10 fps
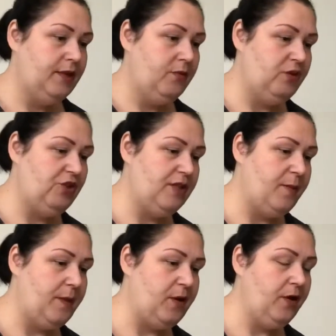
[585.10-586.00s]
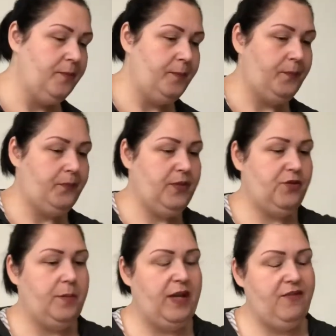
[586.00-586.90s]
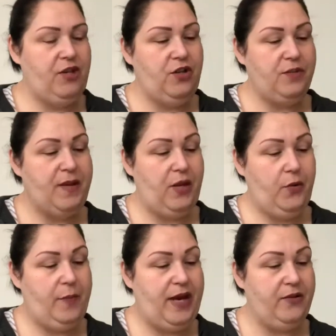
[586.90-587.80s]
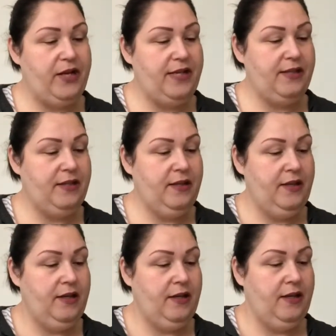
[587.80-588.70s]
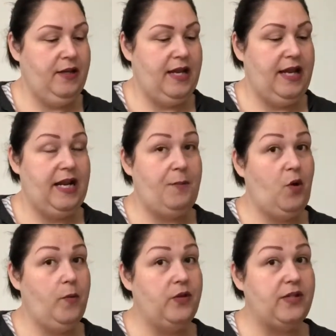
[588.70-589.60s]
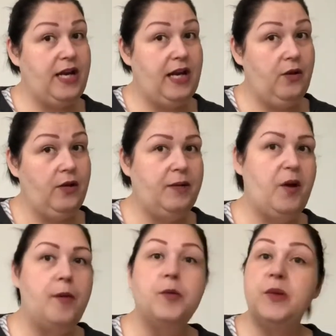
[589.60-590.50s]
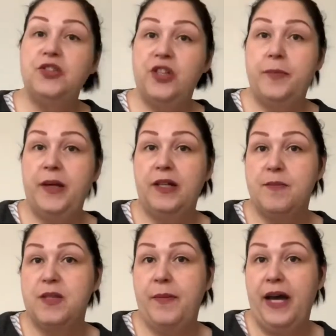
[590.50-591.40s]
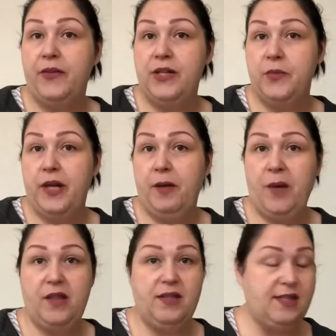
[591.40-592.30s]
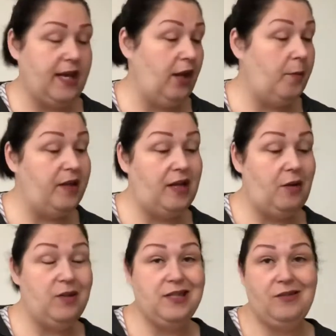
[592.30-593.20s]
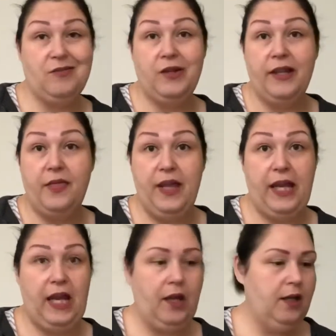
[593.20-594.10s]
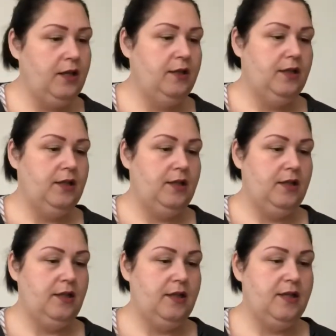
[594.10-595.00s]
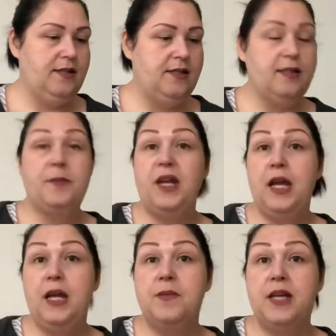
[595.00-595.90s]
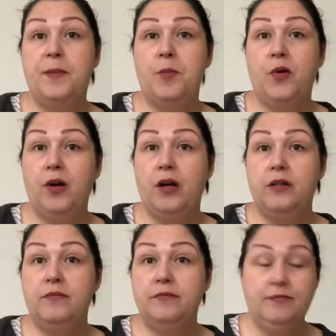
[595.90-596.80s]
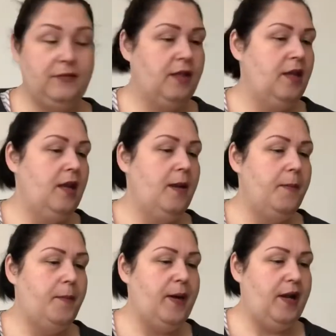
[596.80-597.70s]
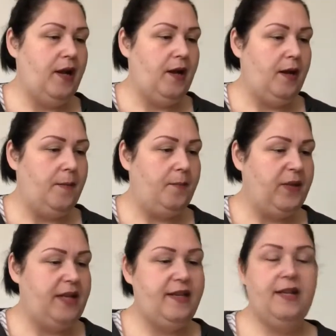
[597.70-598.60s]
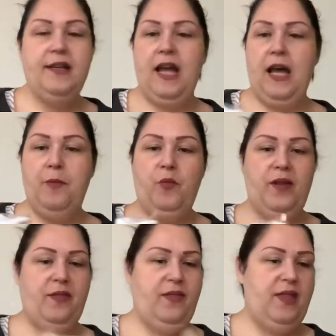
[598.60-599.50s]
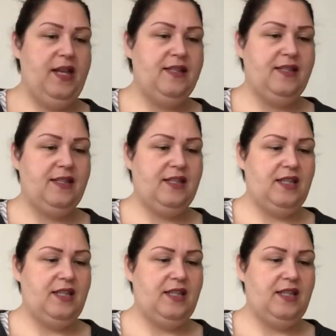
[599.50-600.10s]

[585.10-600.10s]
which is a bummer. So I'm gonna have to use my own batteries. And I'm almost out. I probably should have picked up some batteries when I bought the scale, but I wasn't really thinking, because sometimes I'm a moron. But it did come with this,